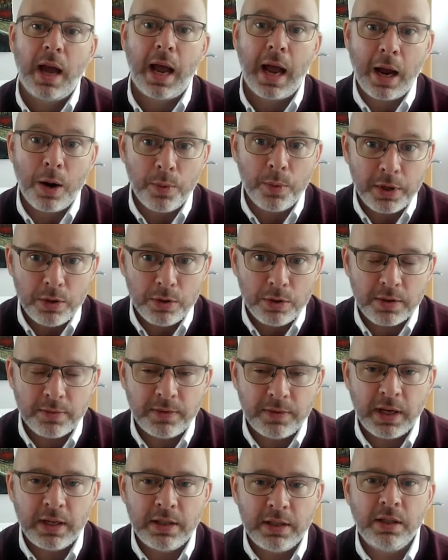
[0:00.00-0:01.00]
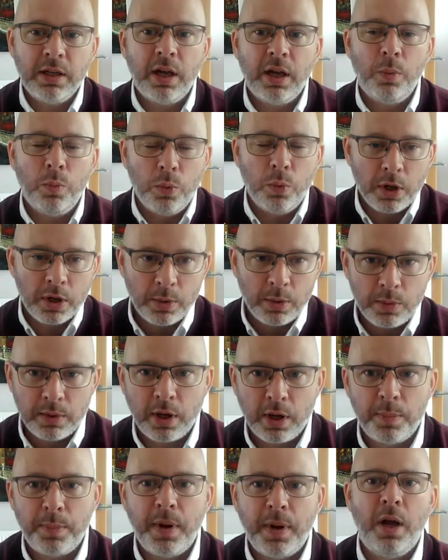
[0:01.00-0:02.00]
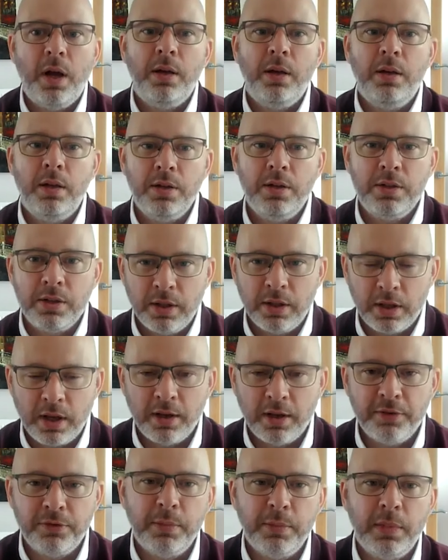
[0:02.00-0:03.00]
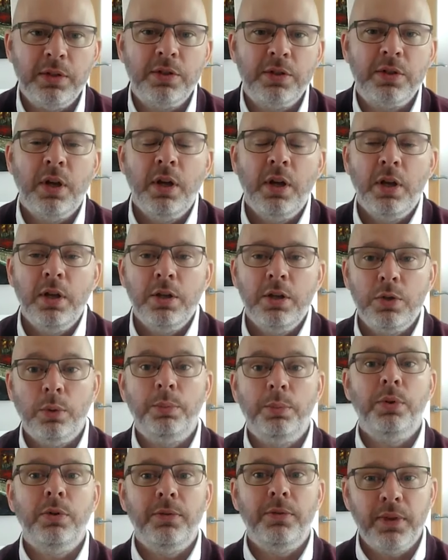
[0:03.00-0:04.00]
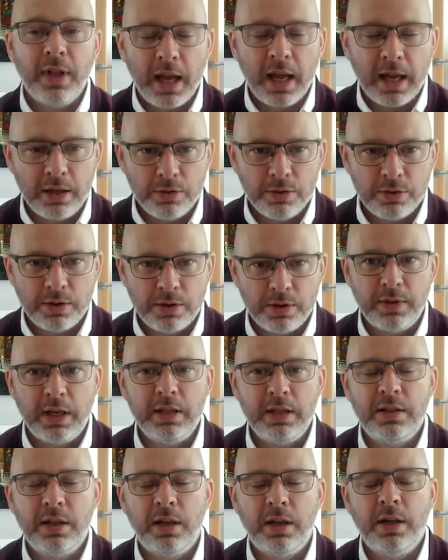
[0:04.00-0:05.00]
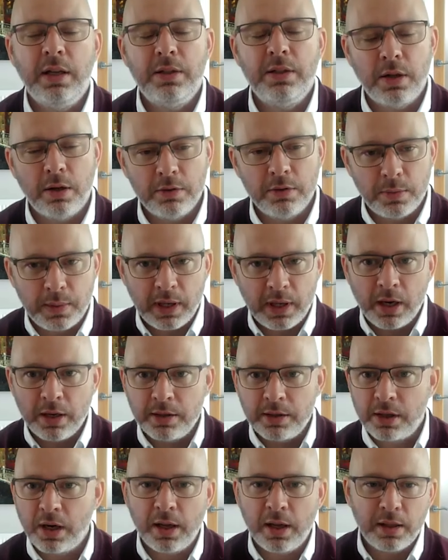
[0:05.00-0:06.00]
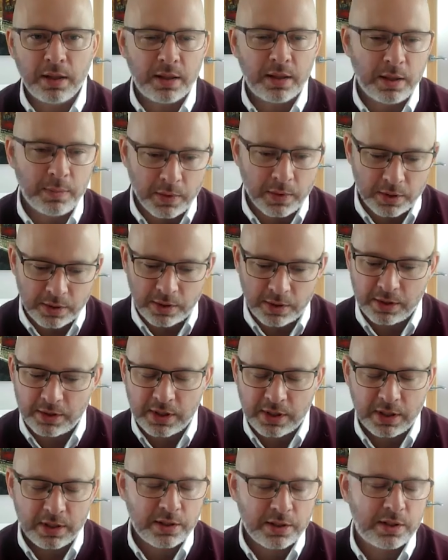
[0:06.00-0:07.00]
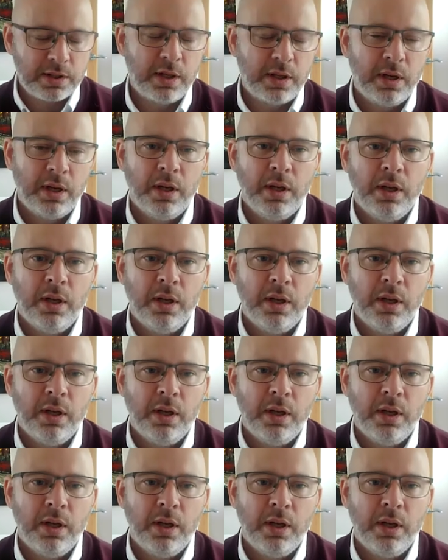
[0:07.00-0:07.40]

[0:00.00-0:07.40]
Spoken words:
our use of data and working with our partners and the governments to improve their use of data is going to be an underlying theme that sits